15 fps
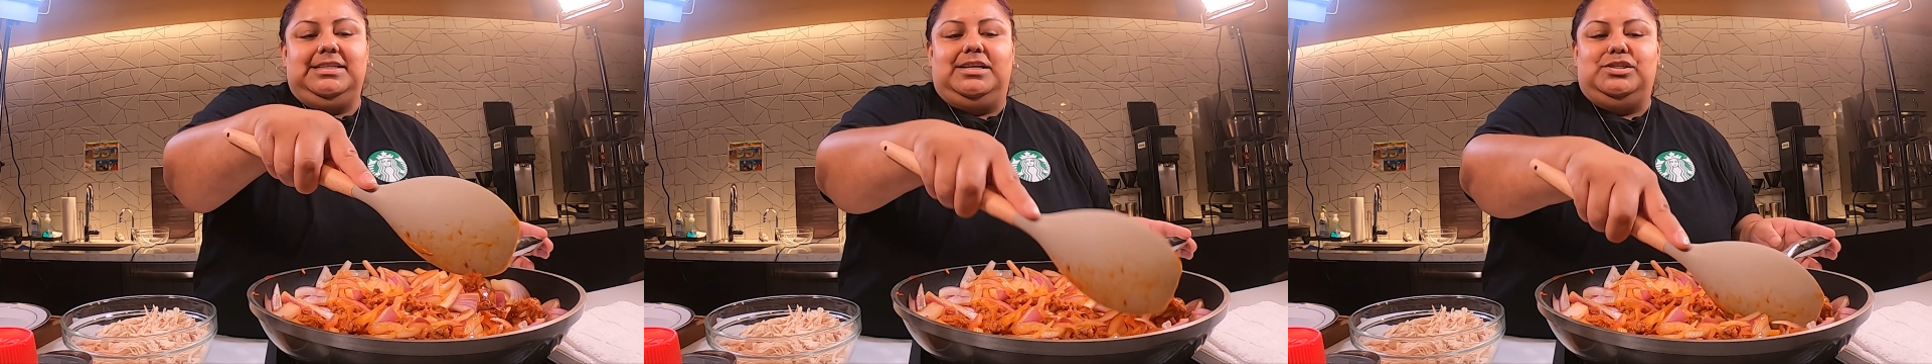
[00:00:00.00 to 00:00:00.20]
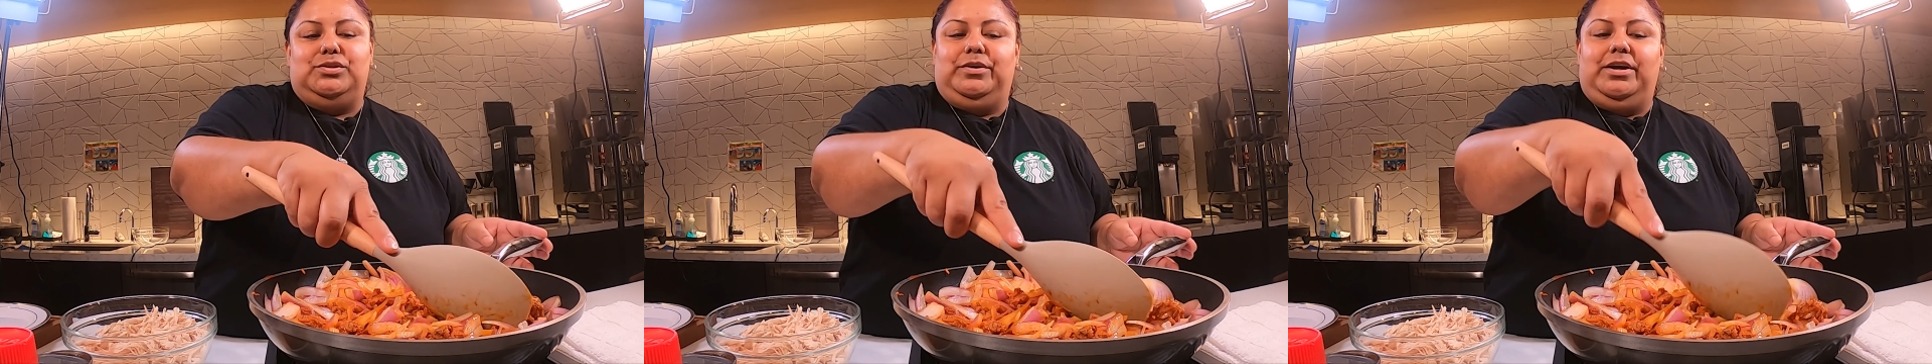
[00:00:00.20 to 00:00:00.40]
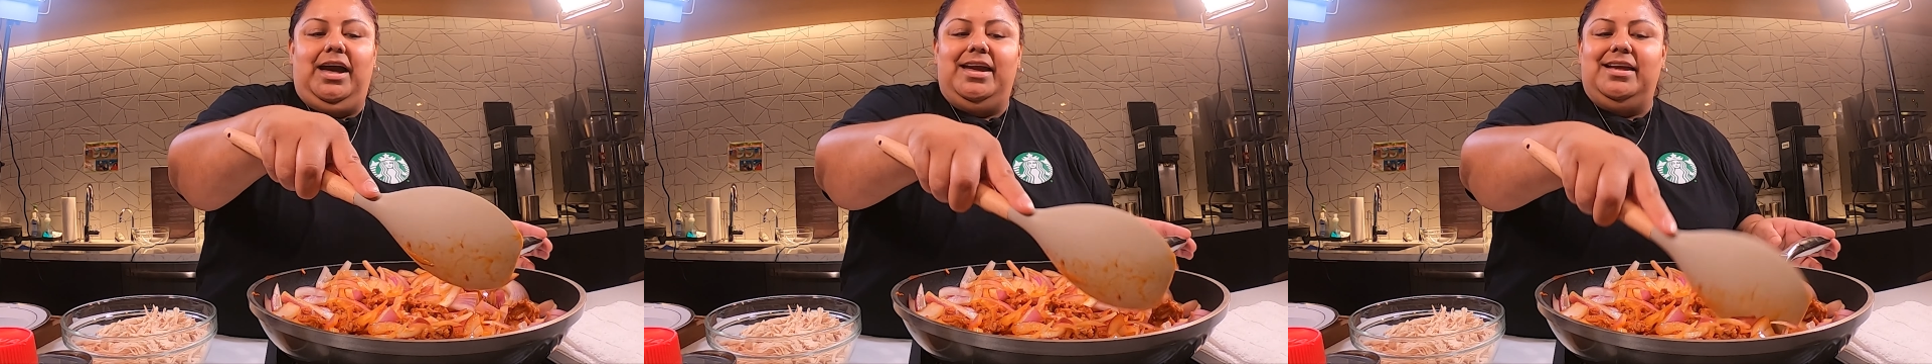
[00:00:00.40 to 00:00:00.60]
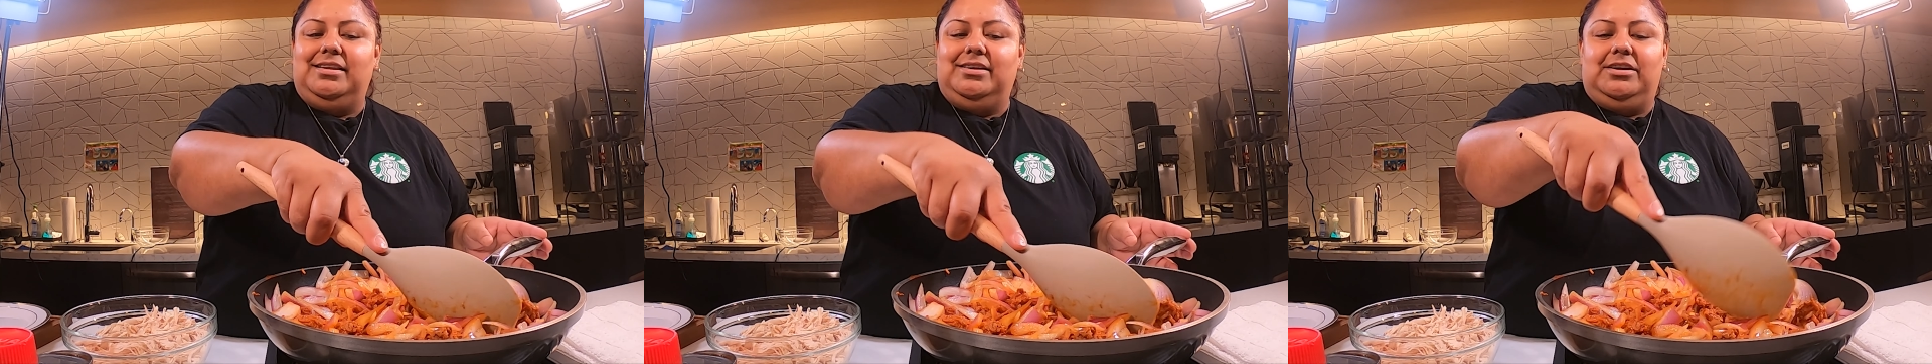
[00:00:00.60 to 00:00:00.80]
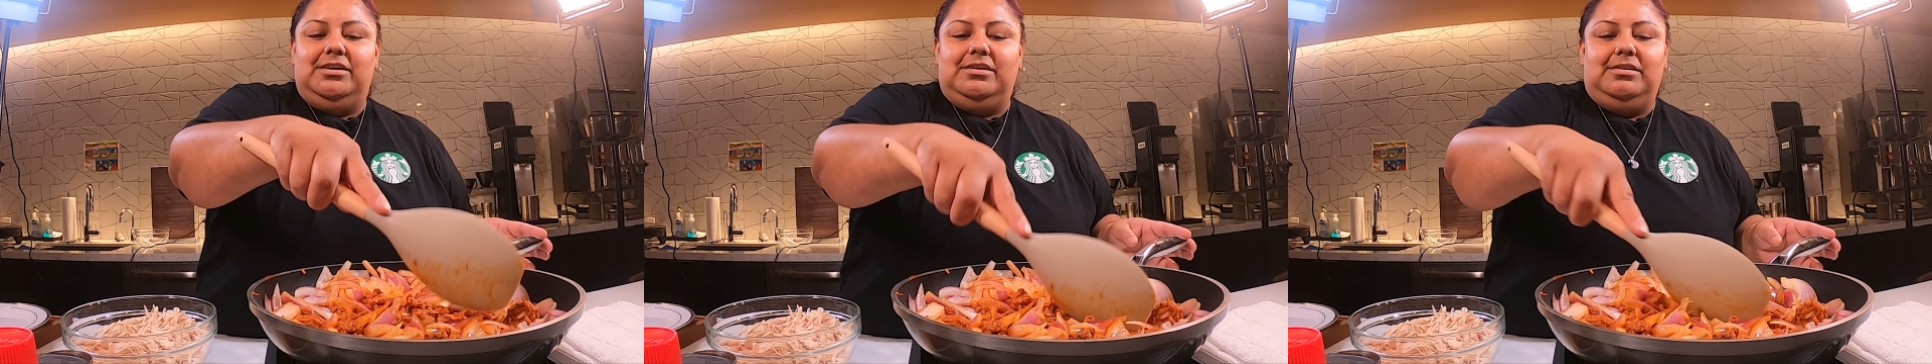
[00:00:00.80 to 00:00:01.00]
That's where I
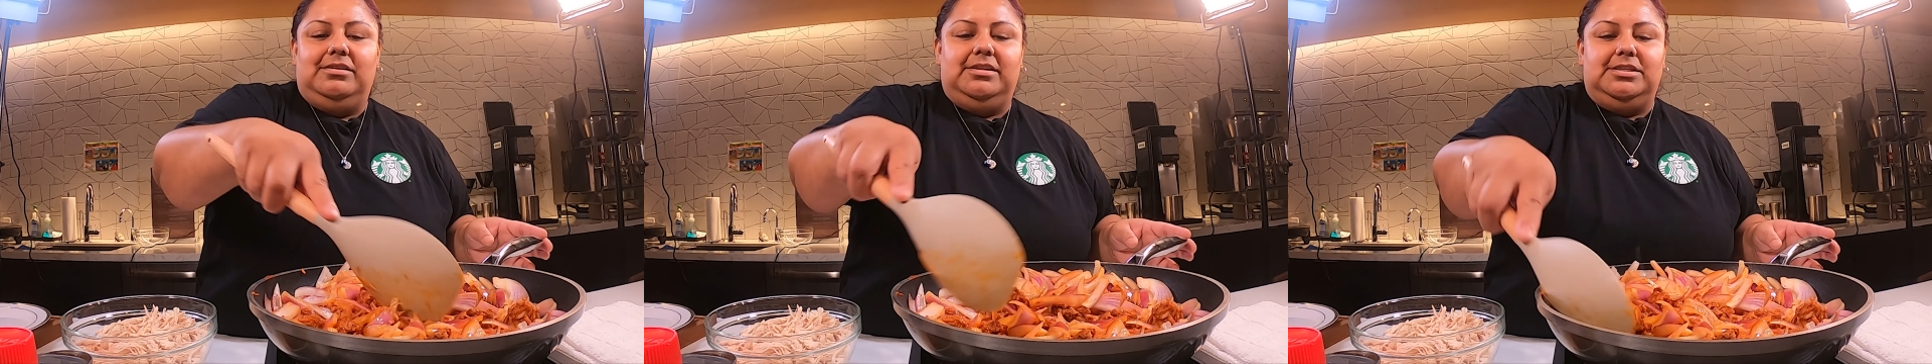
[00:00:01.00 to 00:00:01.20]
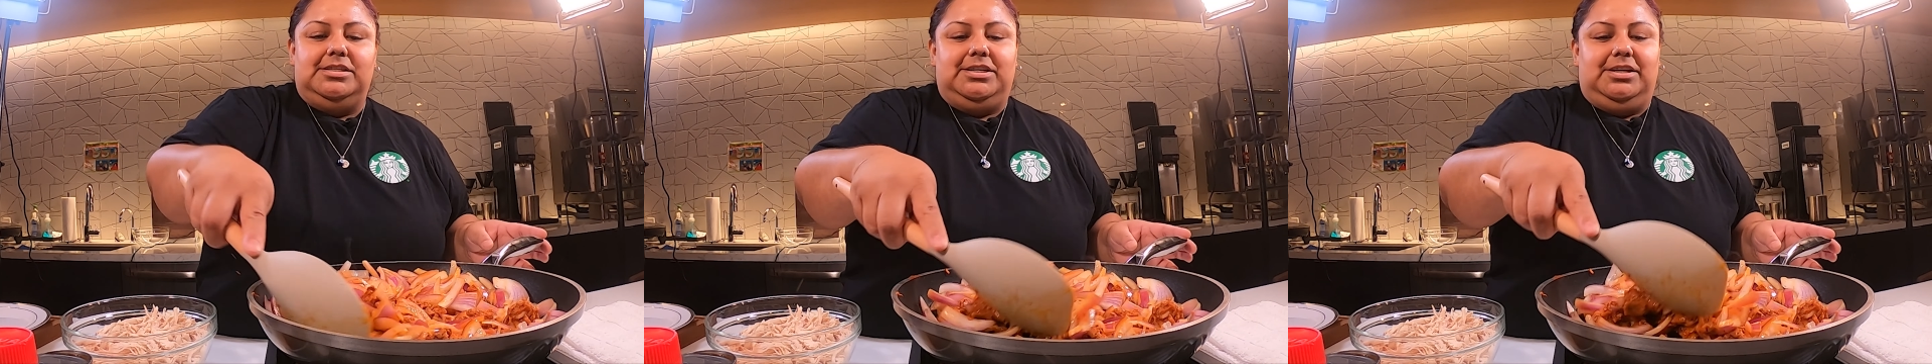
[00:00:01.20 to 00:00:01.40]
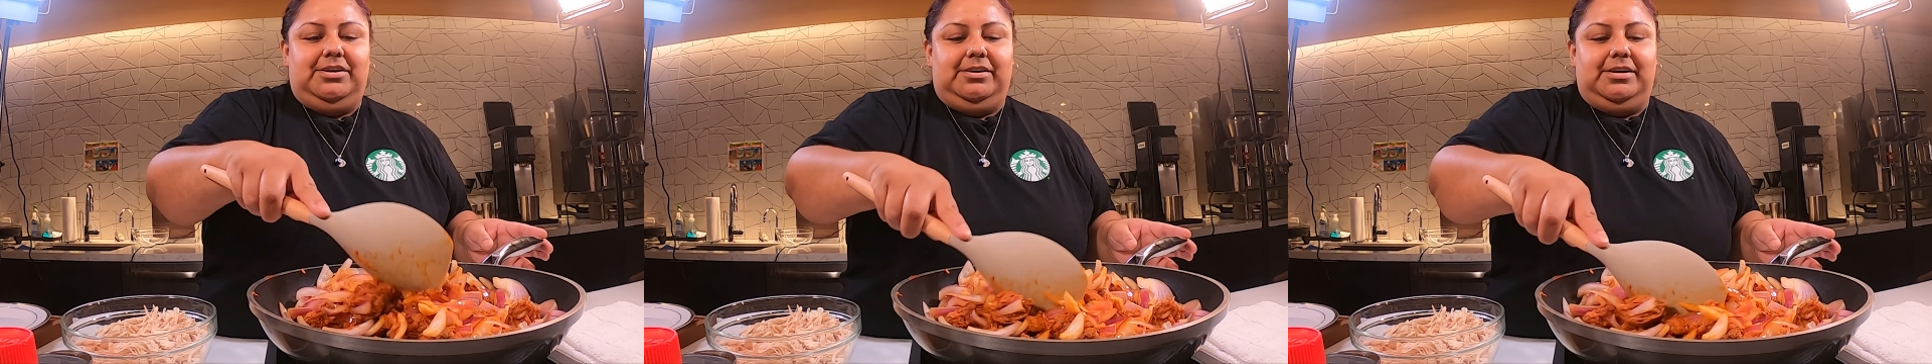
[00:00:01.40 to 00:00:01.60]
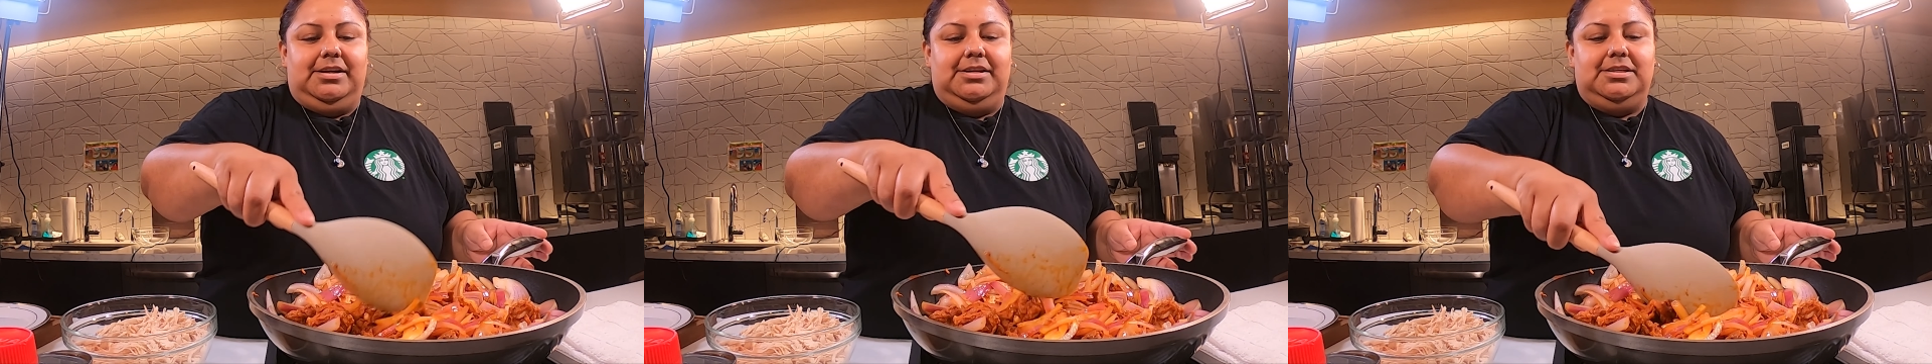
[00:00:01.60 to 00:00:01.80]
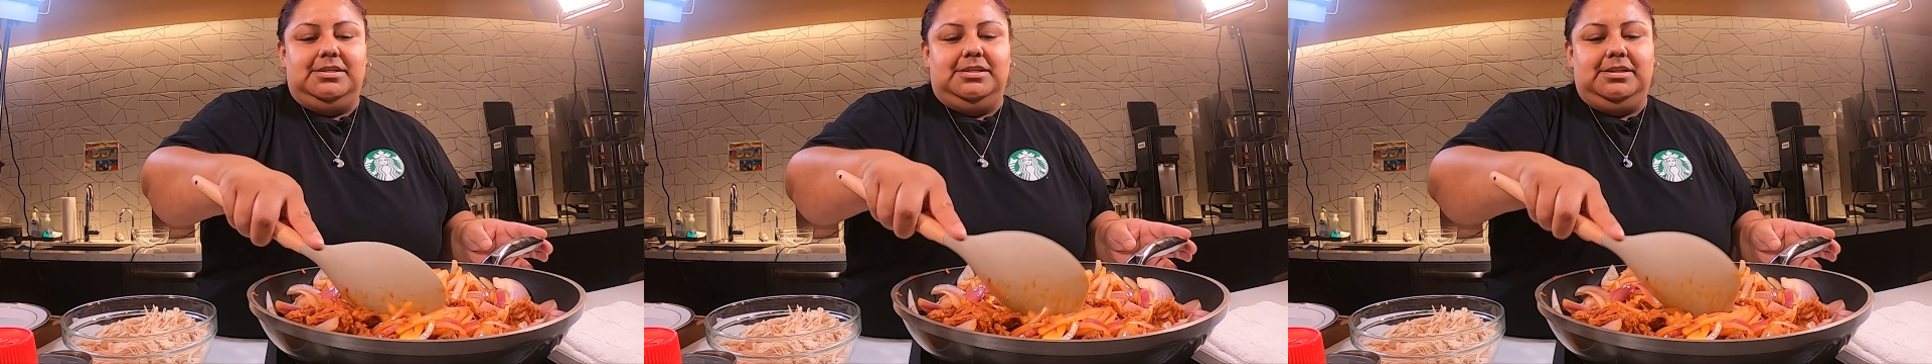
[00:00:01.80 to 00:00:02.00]
learned all the
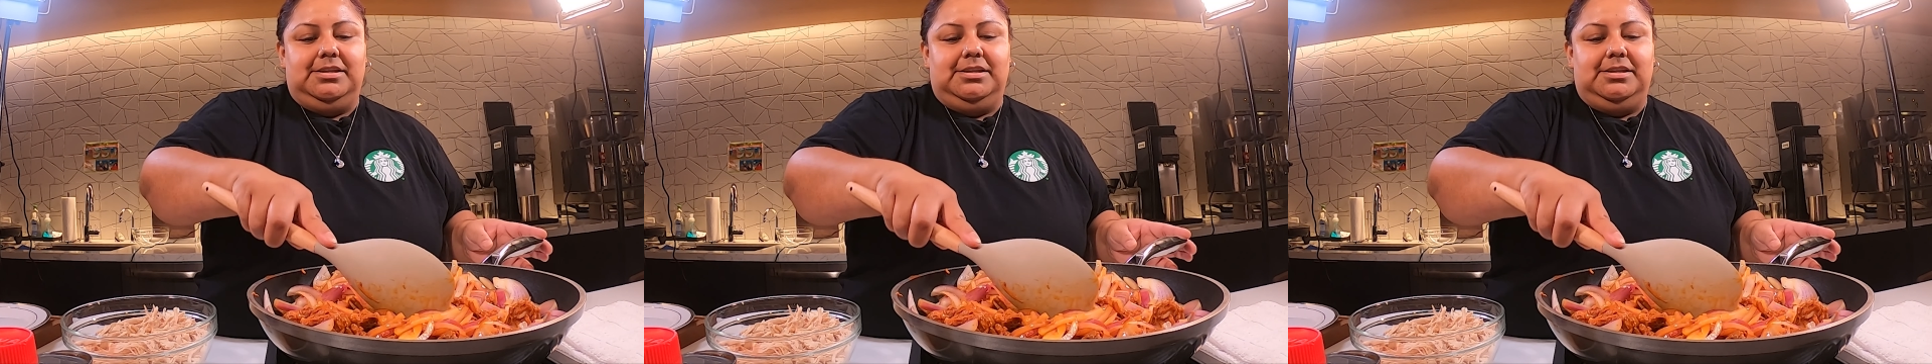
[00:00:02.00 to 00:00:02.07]
secrets.